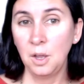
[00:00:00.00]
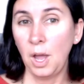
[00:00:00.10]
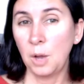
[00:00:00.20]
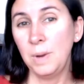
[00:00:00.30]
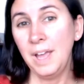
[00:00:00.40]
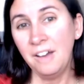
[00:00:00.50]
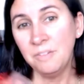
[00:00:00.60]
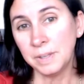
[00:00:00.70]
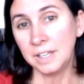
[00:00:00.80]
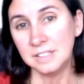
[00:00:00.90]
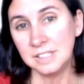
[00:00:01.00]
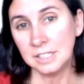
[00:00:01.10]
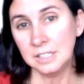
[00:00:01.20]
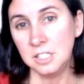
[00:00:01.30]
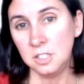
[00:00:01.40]
And we have plans to
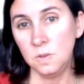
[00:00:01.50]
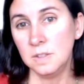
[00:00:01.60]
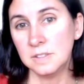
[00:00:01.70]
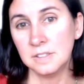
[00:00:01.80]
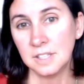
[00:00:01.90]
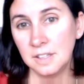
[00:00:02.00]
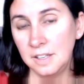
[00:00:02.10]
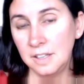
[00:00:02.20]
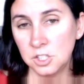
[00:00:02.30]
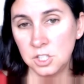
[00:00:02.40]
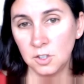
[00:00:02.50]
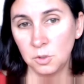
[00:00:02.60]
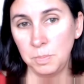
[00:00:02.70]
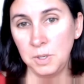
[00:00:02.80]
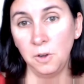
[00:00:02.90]
continue this into the next year
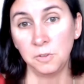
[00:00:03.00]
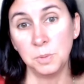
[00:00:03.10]
and beyond,